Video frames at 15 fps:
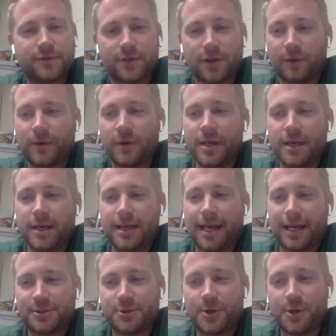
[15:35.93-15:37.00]
So
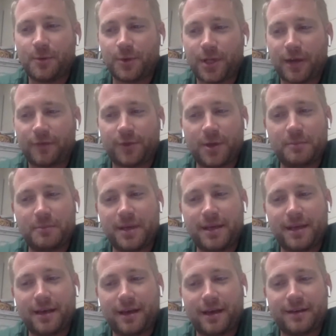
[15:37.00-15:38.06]
yeah, shooting will definitely
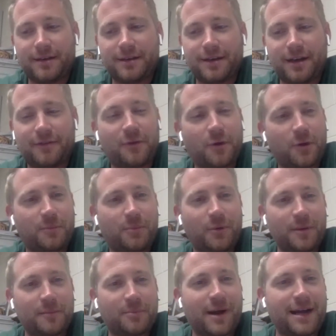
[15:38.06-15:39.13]
be a focal
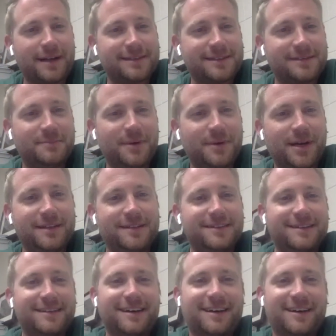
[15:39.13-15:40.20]
point in practice, but
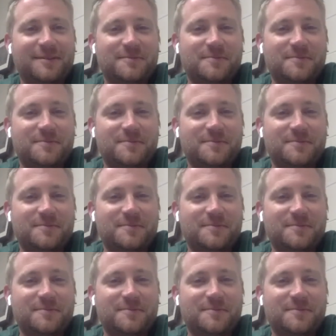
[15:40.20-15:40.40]
I